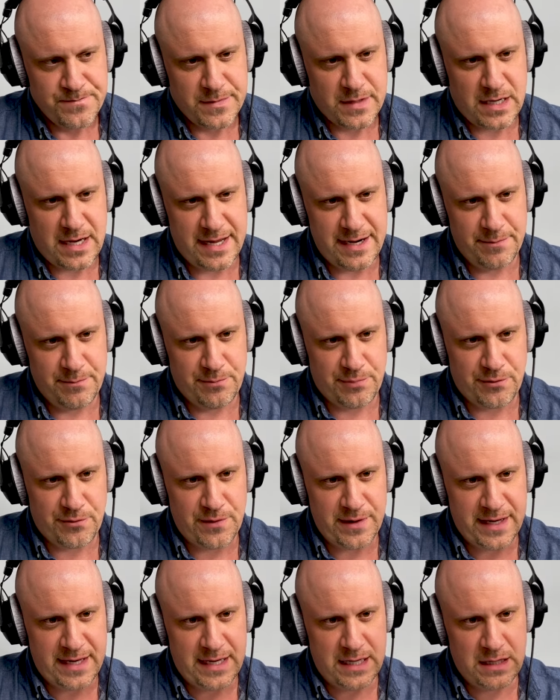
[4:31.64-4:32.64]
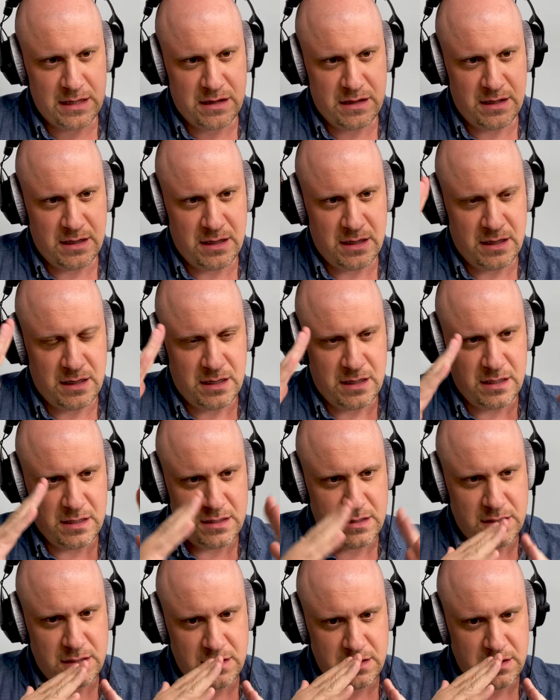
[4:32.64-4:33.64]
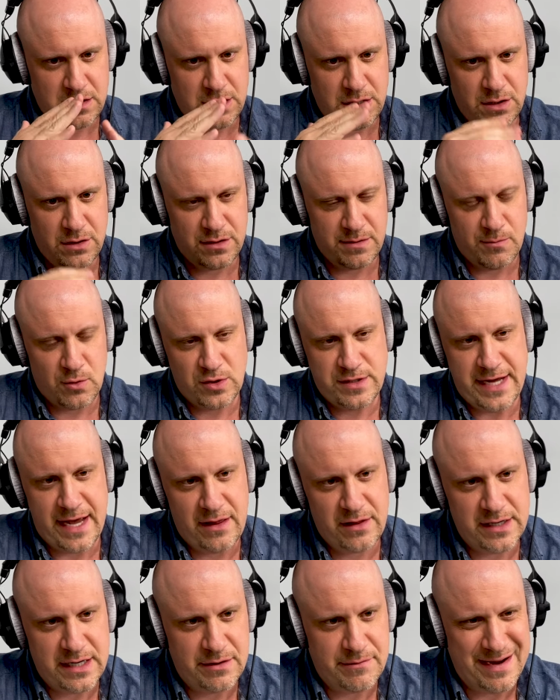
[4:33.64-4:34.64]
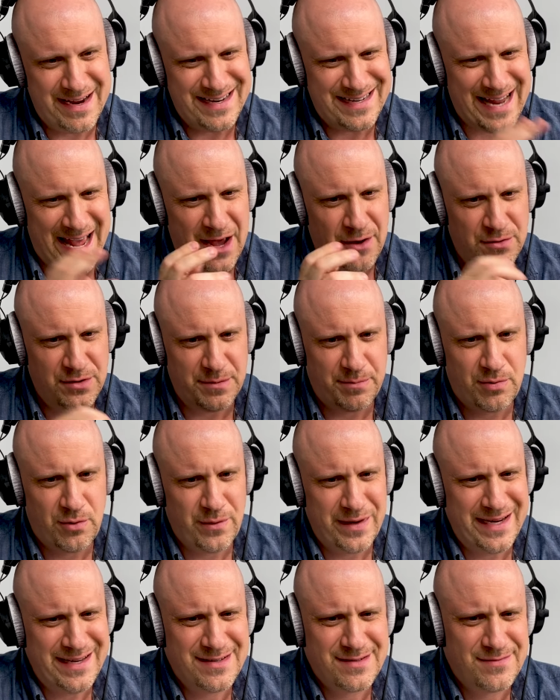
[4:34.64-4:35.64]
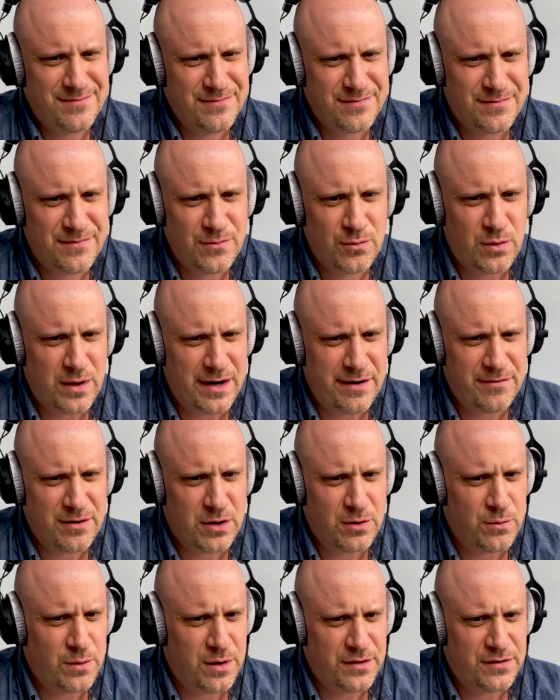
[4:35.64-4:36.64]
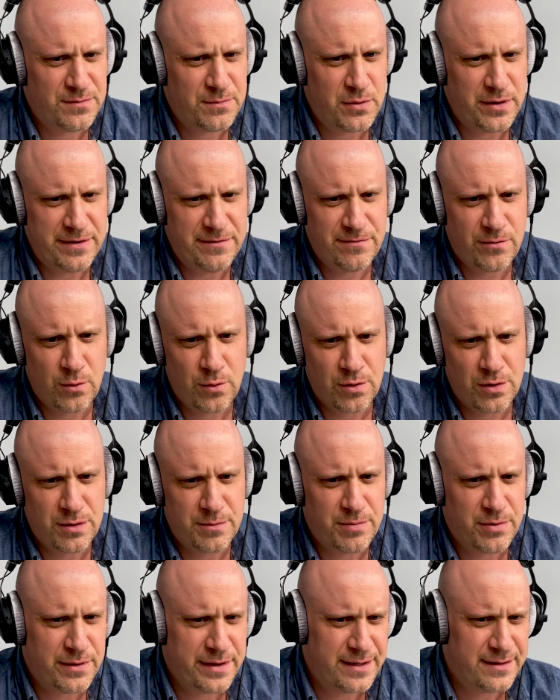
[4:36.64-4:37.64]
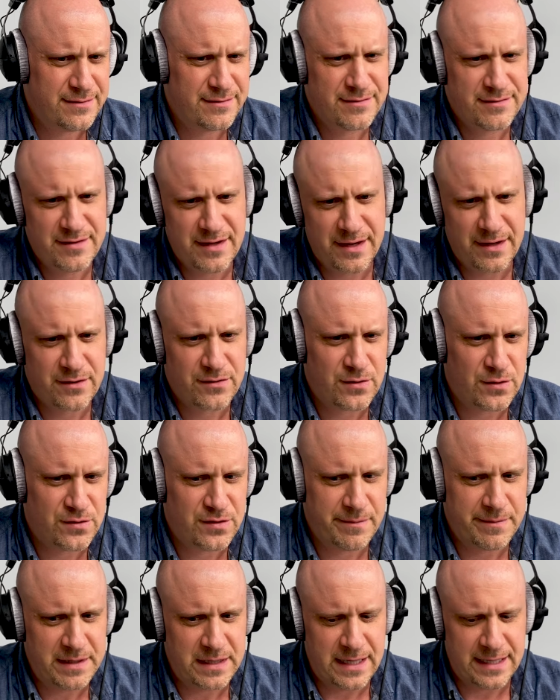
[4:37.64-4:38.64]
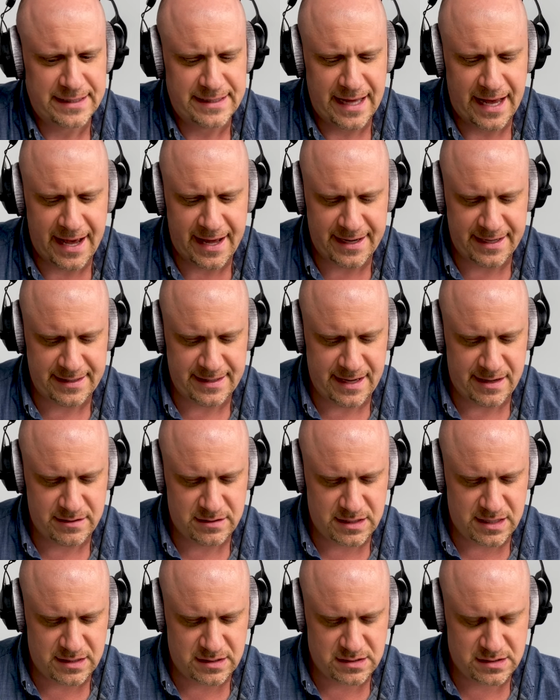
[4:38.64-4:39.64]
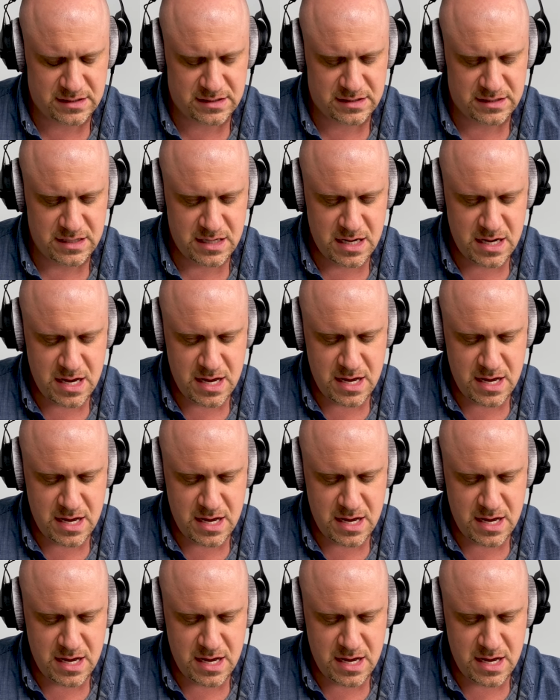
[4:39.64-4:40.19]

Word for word: Kind of bringing the, you know, the mortality rate down to point, whatever it was, 0.4, 0.6 or something like that. And that's,